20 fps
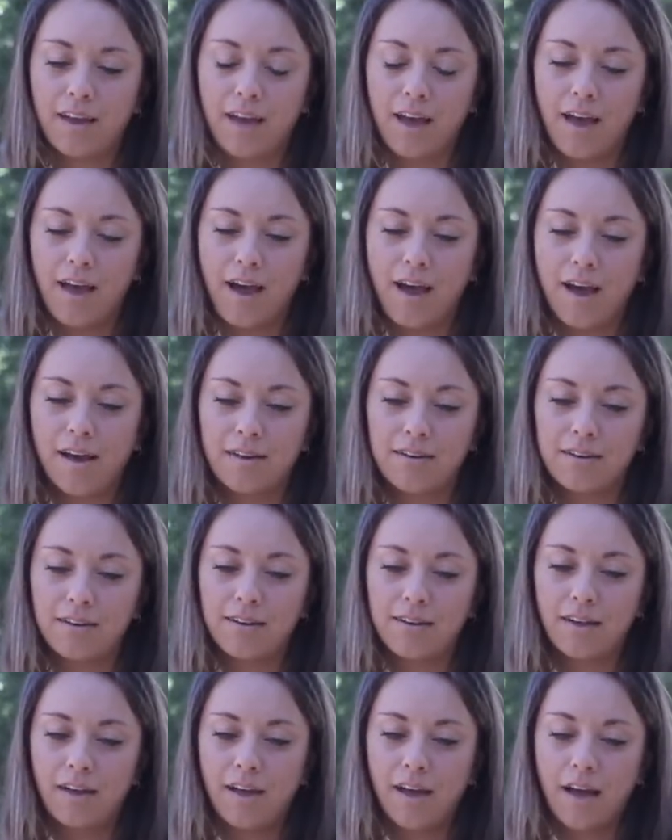
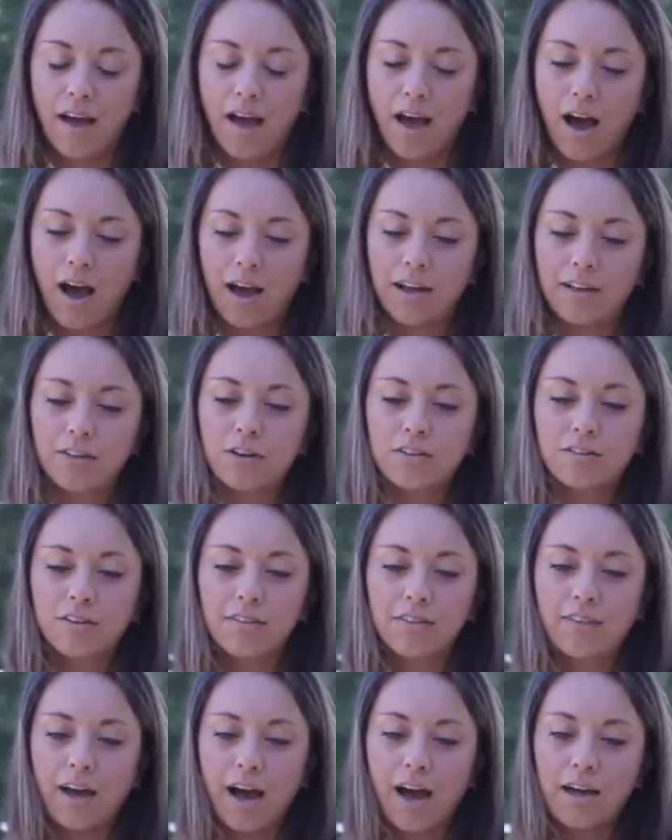and I looked
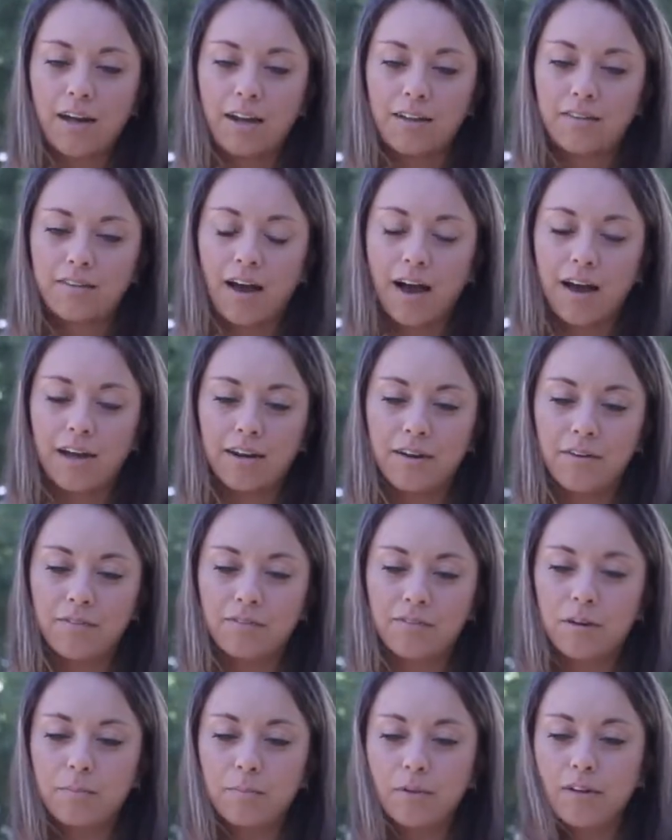at that as kind
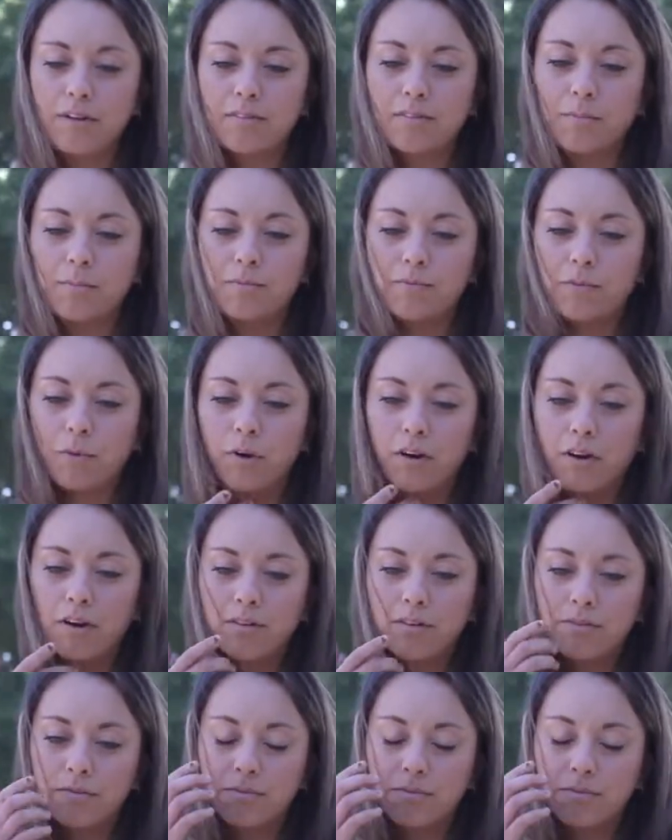of symbolism for